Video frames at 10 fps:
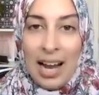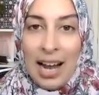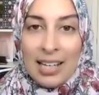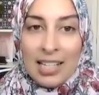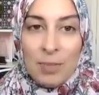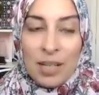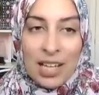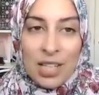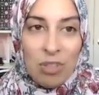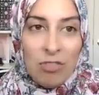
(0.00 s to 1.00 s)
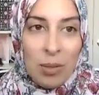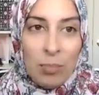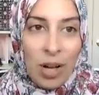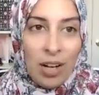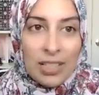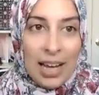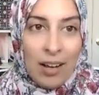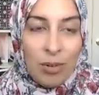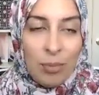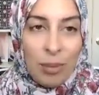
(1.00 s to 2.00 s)
And it's because we've been bogged
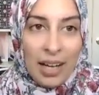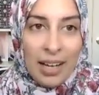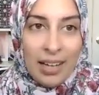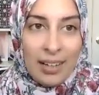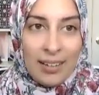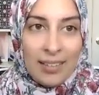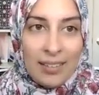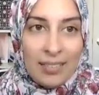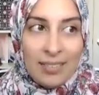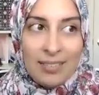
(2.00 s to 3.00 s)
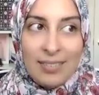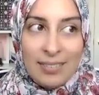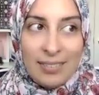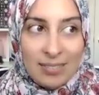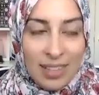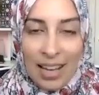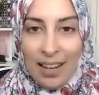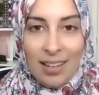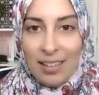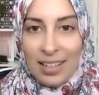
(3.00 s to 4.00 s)
down by
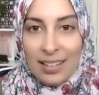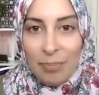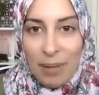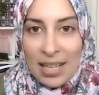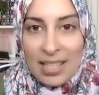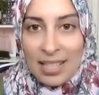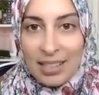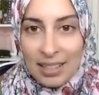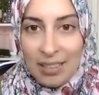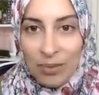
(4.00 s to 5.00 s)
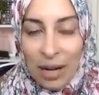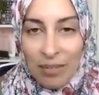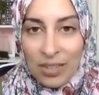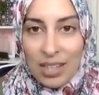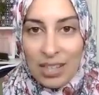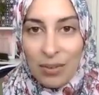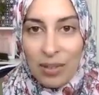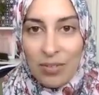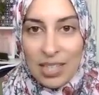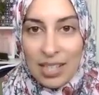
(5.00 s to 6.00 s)
like basically everything
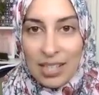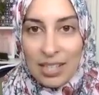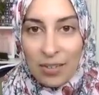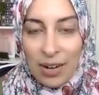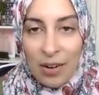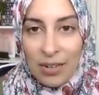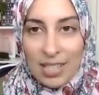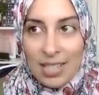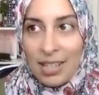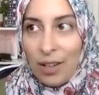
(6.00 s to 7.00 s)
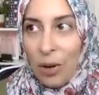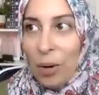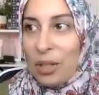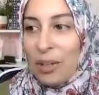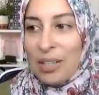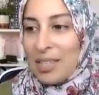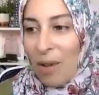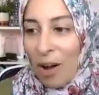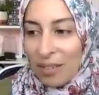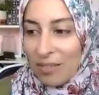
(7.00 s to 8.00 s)
we've seen around us, like
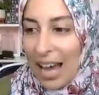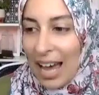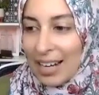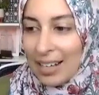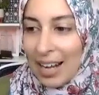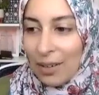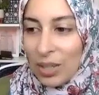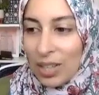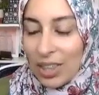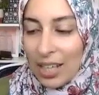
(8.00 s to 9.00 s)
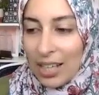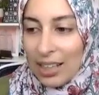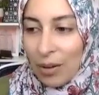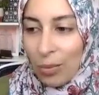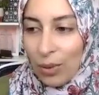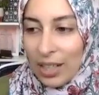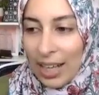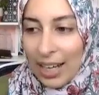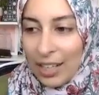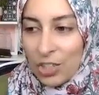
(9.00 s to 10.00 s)
colonialism, all of that. And we think that we
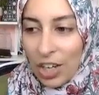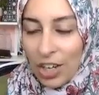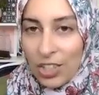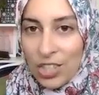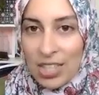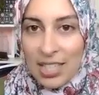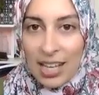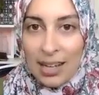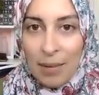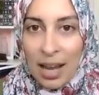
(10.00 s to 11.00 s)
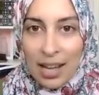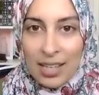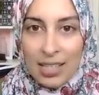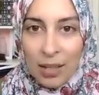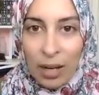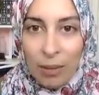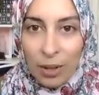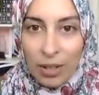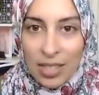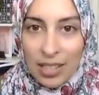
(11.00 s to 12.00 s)
can't charge the same as a
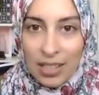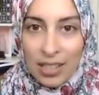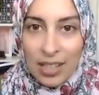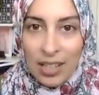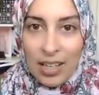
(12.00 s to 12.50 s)
white person.